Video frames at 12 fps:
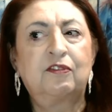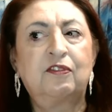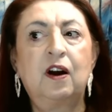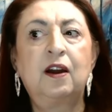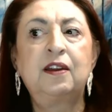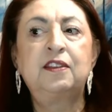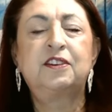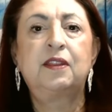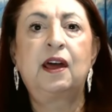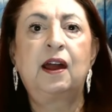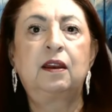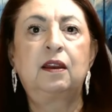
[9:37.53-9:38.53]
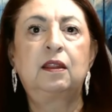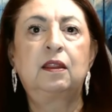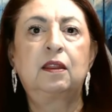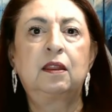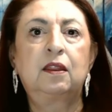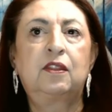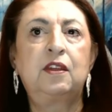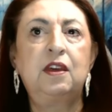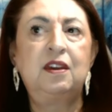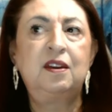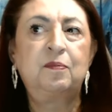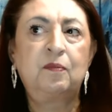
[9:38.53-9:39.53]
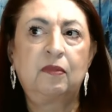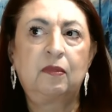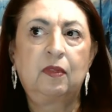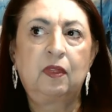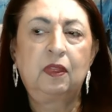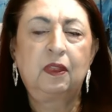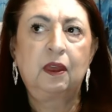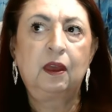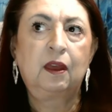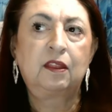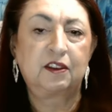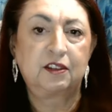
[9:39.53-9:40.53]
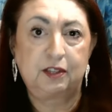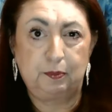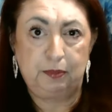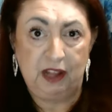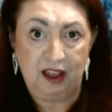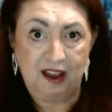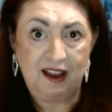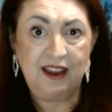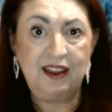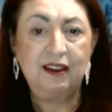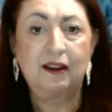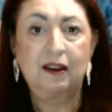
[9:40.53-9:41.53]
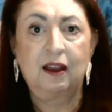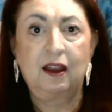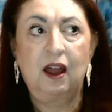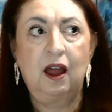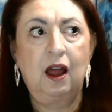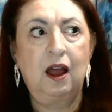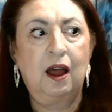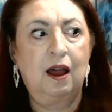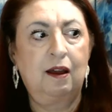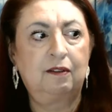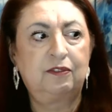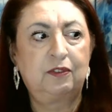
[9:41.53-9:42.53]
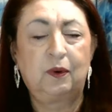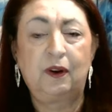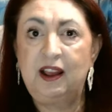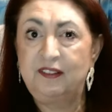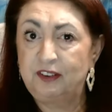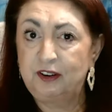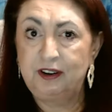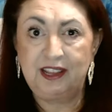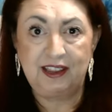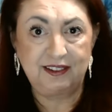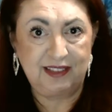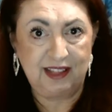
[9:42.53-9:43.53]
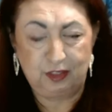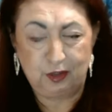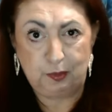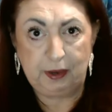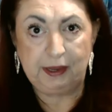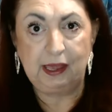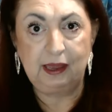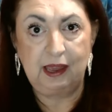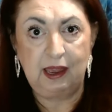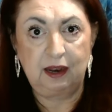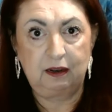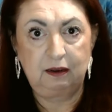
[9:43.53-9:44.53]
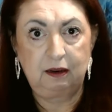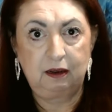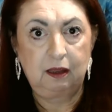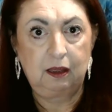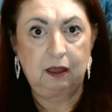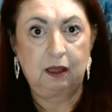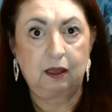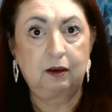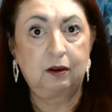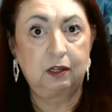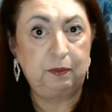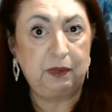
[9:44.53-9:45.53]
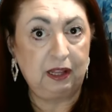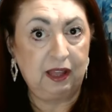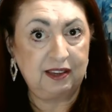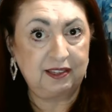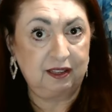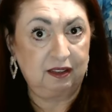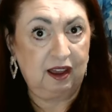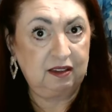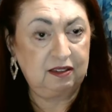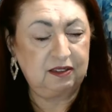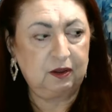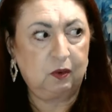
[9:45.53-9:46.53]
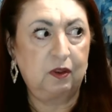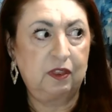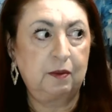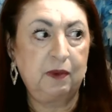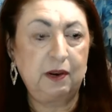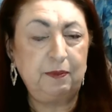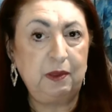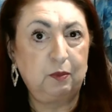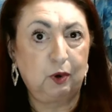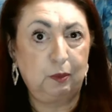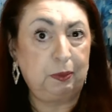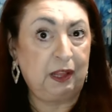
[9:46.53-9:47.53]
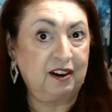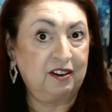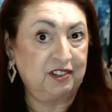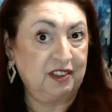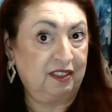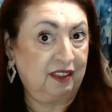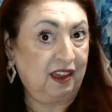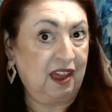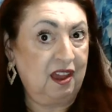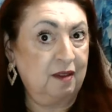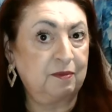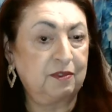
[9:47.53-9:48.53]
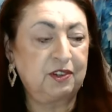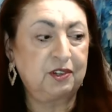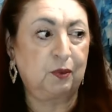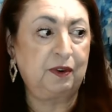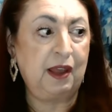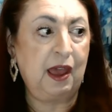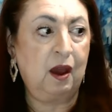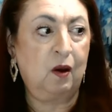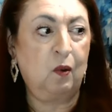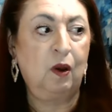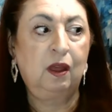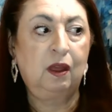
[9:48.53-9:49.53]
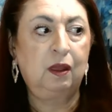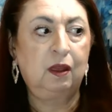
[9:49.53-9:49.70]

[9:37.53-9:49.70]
finds that the supply of whatever it is that they're bringing in could be less and less, or there might be more players in the game. So now